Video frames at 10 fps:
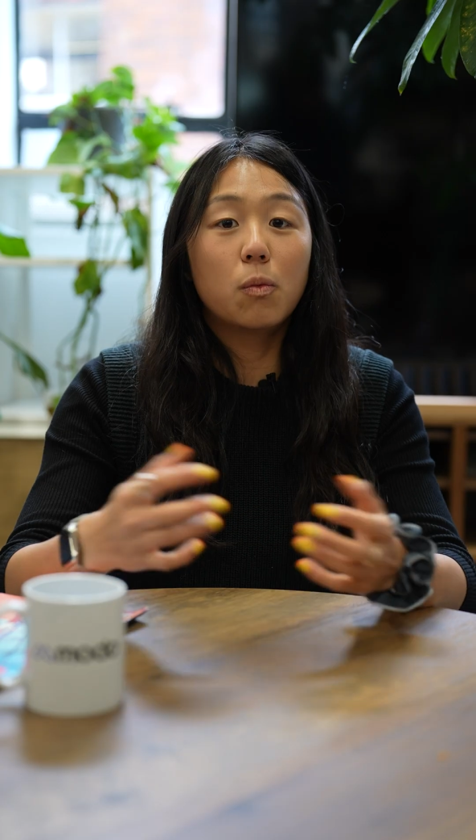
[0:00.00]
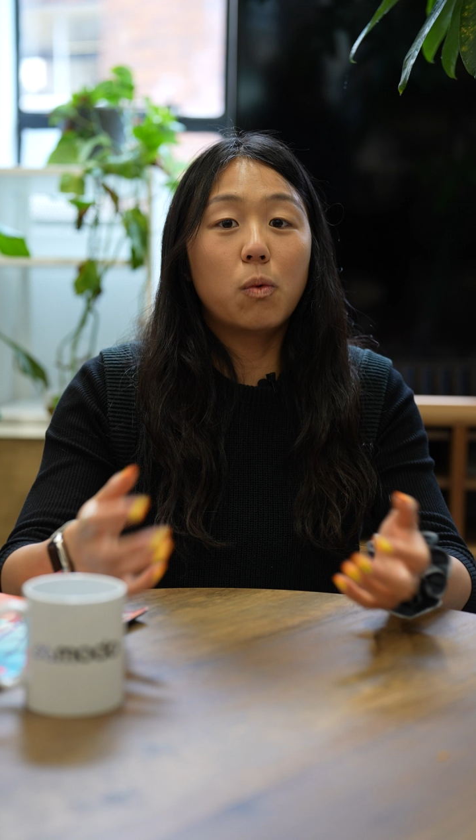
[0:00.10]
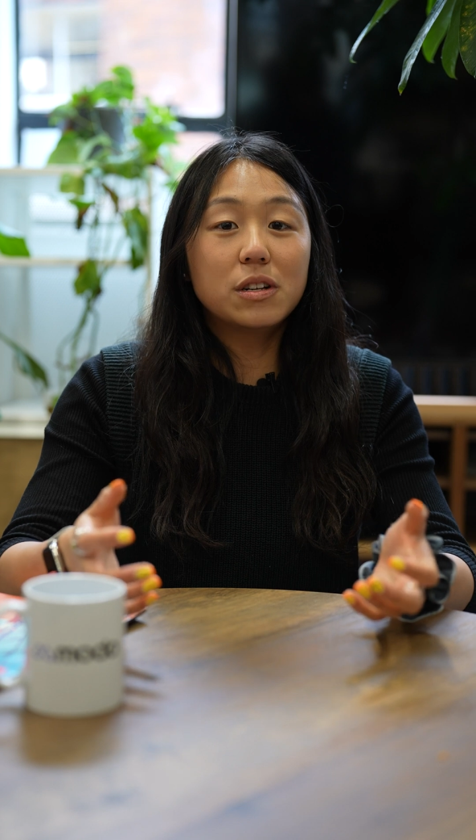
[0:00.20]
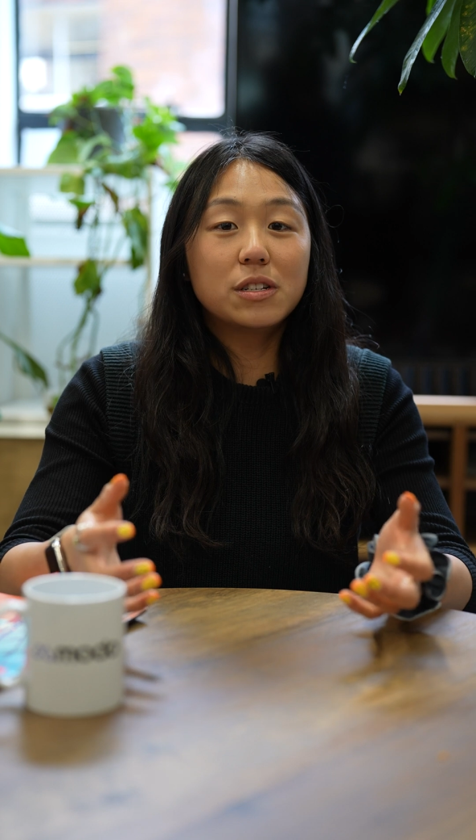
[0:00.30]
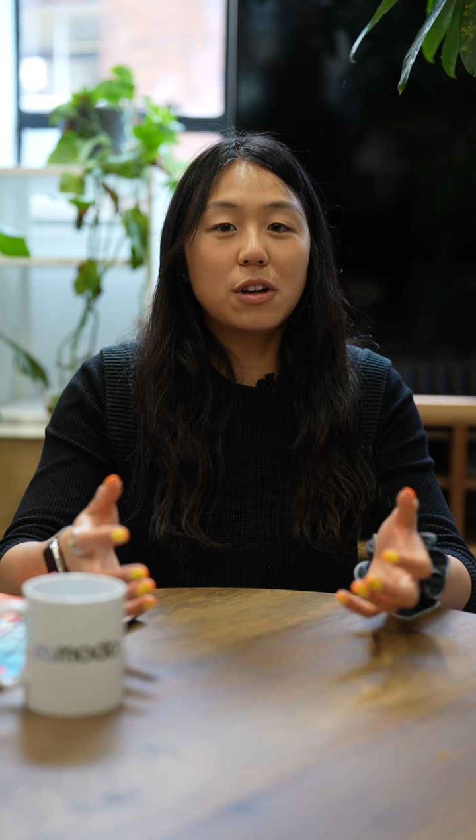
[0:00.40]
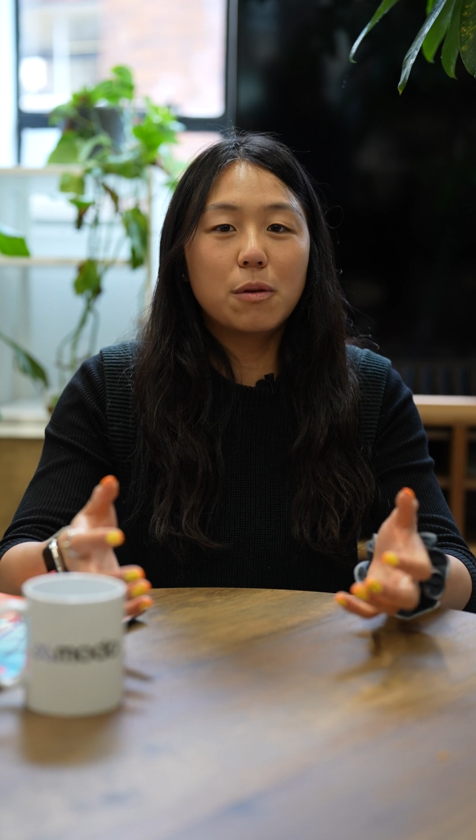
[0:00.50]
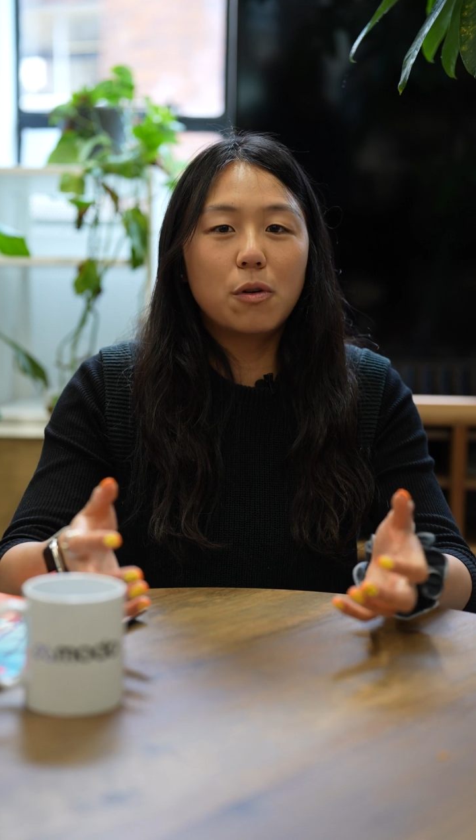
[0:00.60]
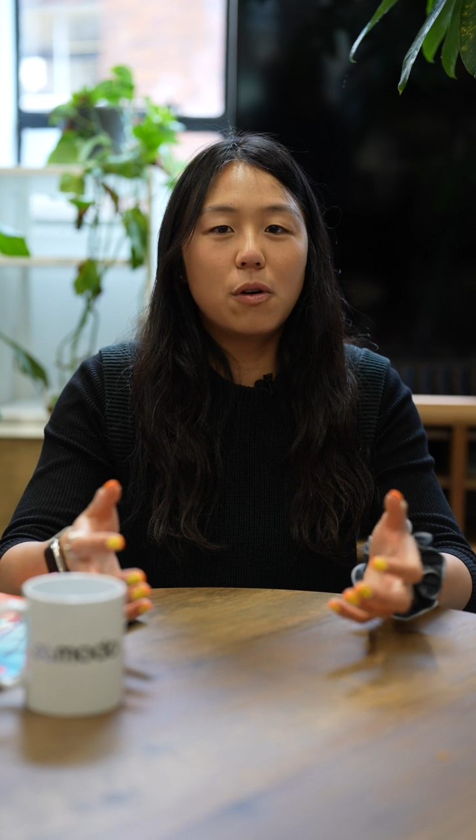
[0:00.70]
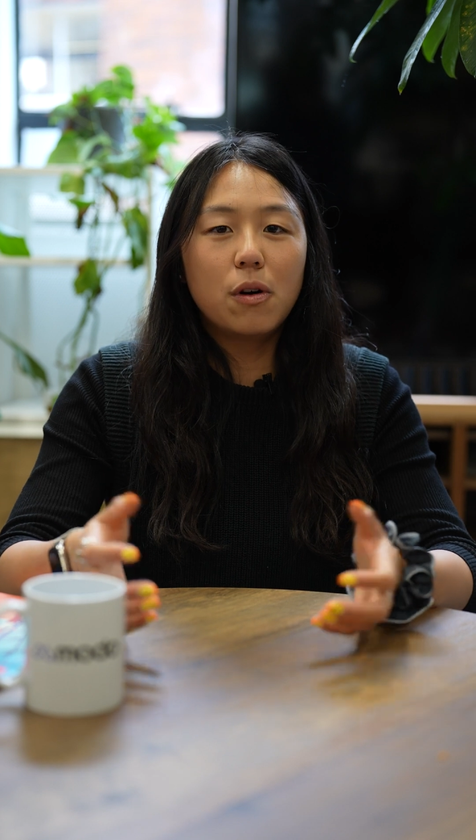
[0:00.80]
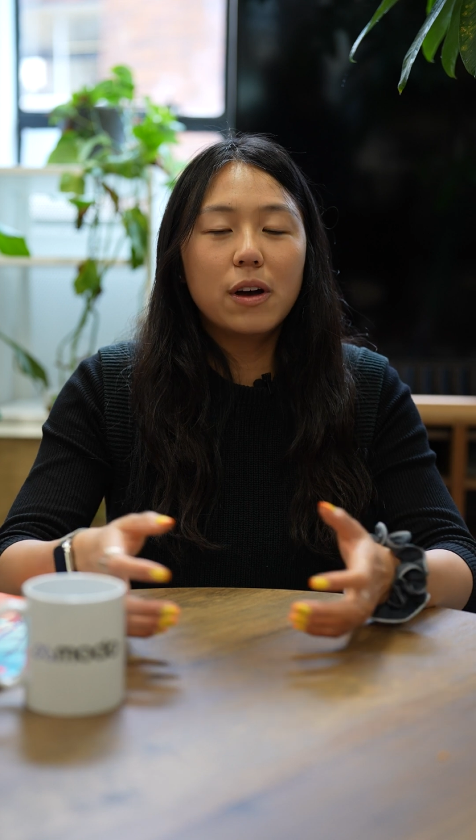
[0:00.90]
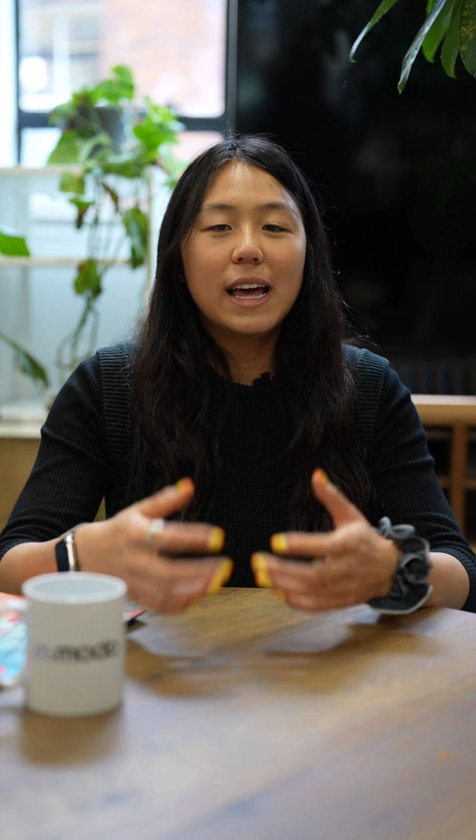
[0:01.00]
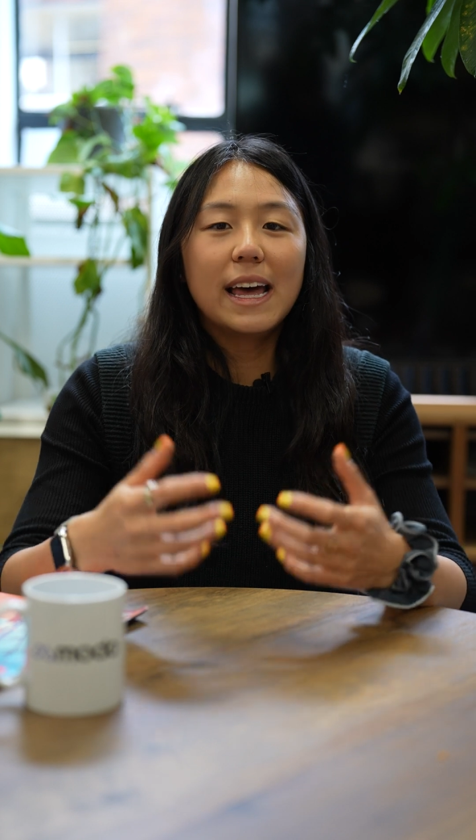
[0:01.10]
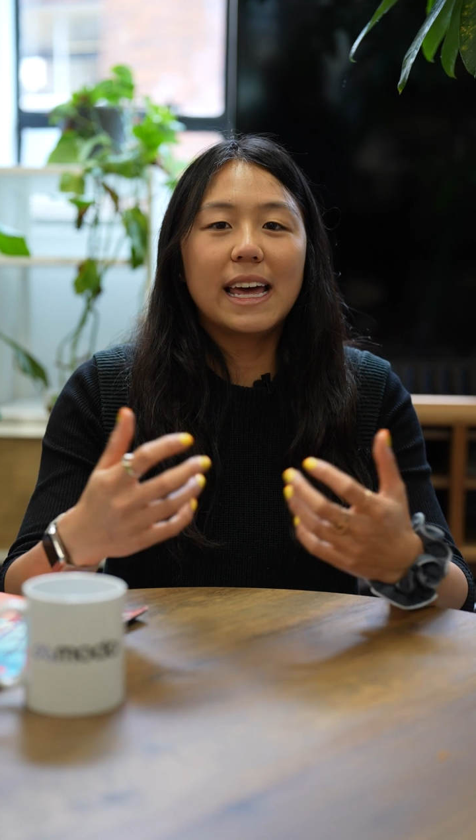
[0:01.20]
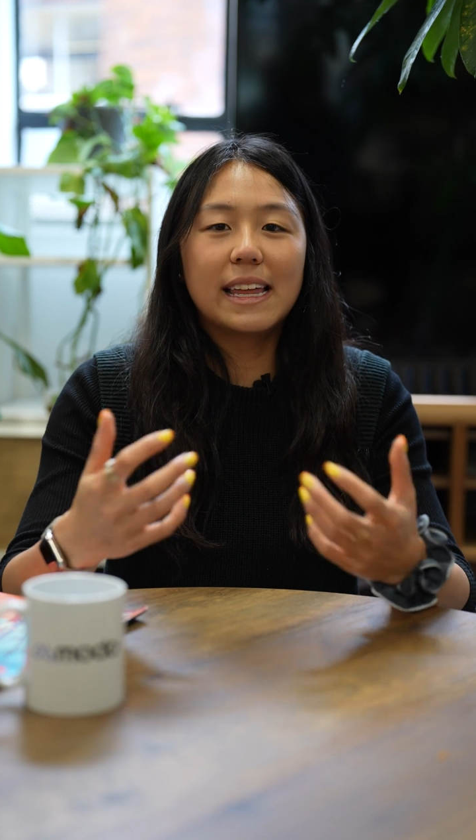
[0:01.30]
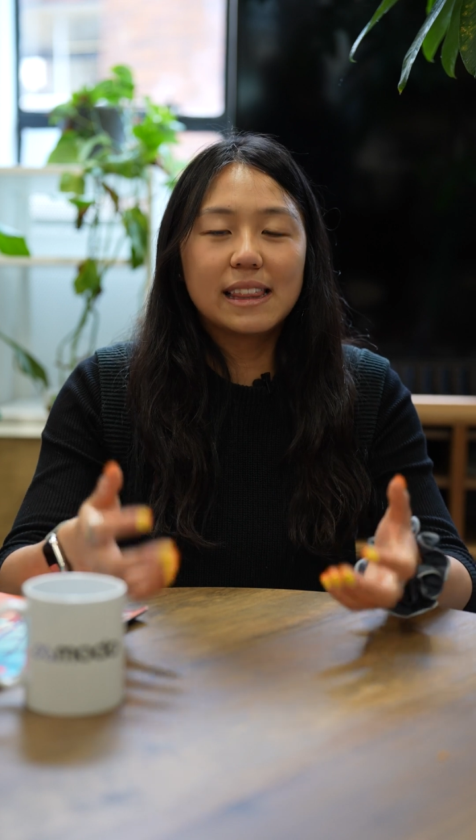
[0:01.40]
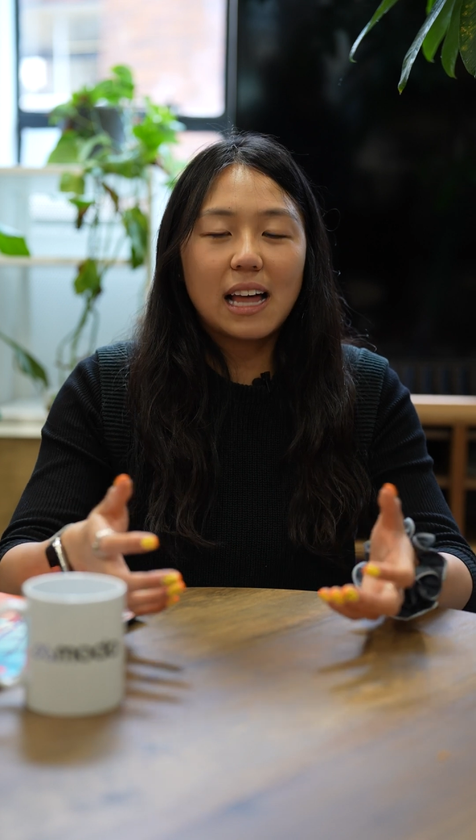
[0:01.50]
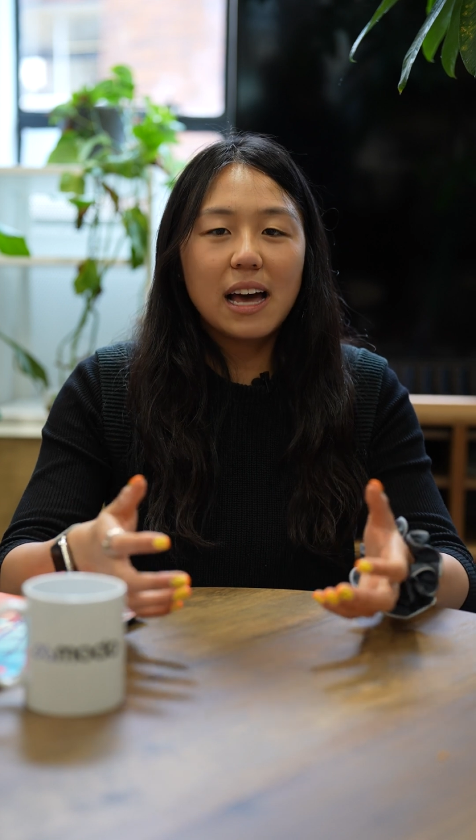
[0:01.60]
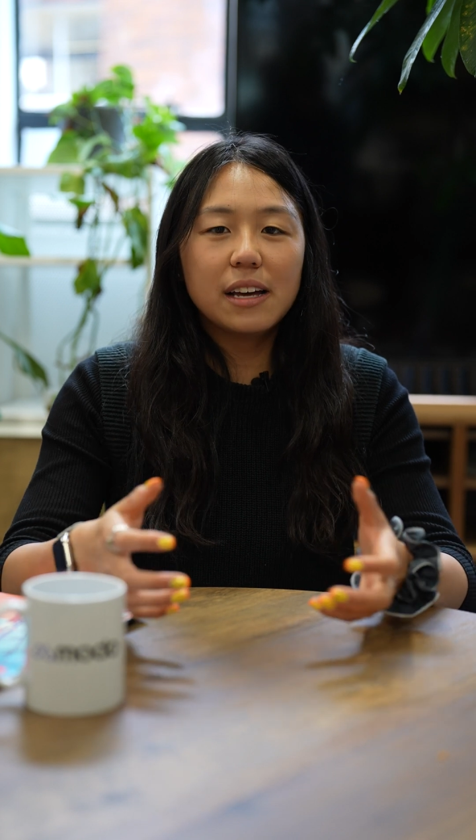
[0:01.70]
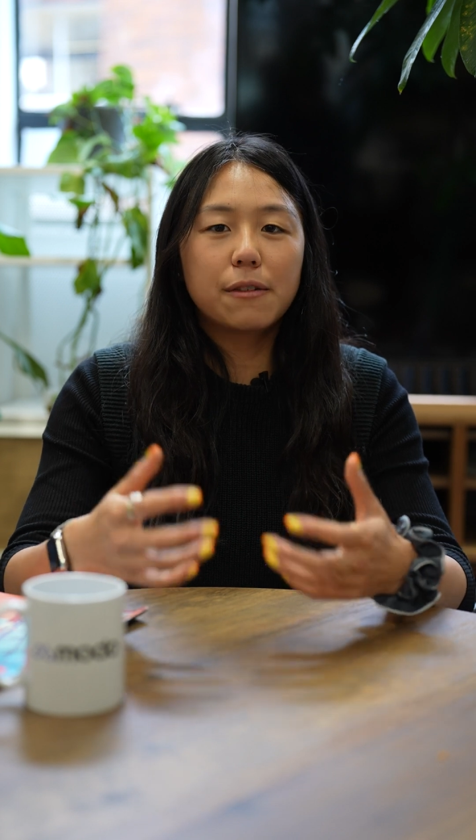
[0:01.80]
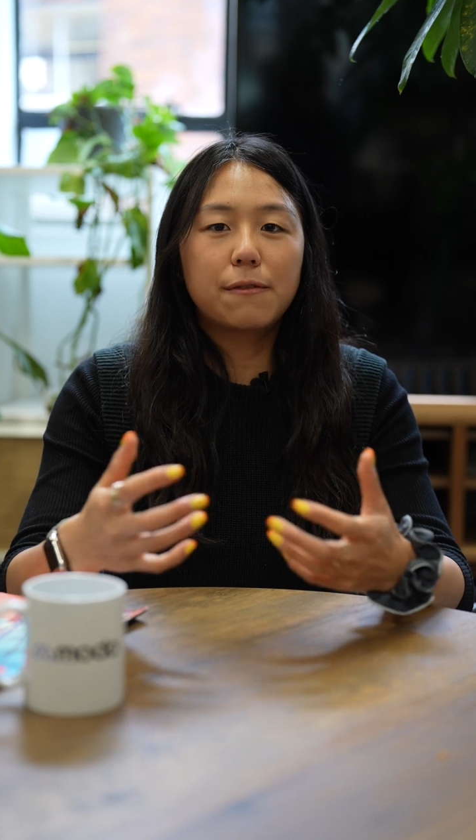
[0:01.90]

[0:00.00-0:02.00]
Want to know more? Hit like,